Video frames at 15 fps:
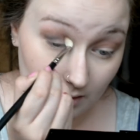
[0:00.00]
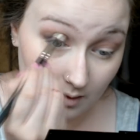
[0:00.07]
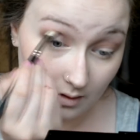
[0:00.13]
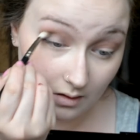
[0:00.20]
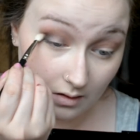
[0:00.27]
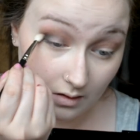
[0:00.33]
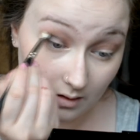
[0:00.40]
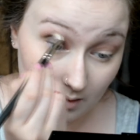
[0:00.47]

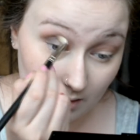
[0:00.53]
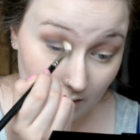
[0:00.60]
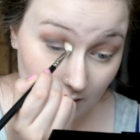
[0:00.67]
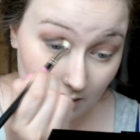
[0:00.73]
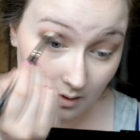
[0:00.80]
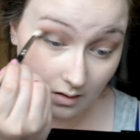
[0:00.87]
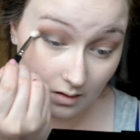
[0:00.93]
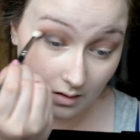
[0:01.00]

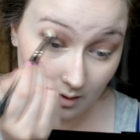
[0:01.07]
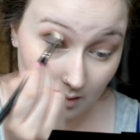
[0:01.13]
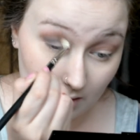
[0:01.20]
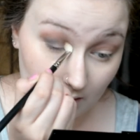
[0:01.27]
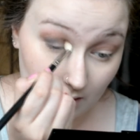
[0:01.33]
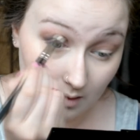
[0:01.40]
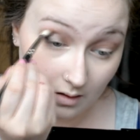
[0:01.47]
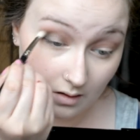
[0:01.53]

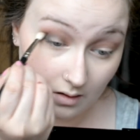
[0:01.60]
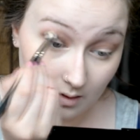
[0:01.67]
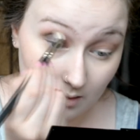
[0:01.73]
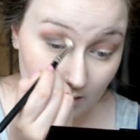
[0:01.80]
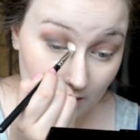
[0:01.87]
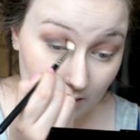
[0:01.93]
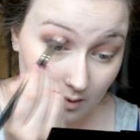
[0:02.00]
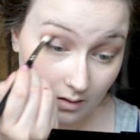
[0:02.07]

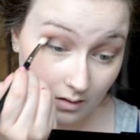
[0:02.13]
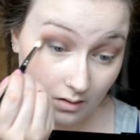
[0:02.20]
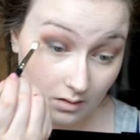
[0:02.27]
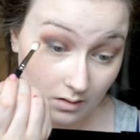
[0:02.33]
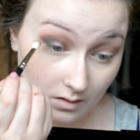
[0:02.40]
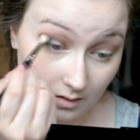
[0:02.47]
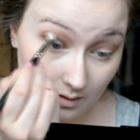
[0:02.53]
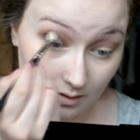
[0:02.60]

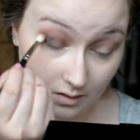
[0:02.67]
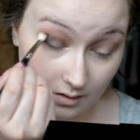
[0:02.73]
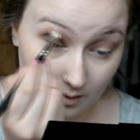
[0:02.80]
(silence)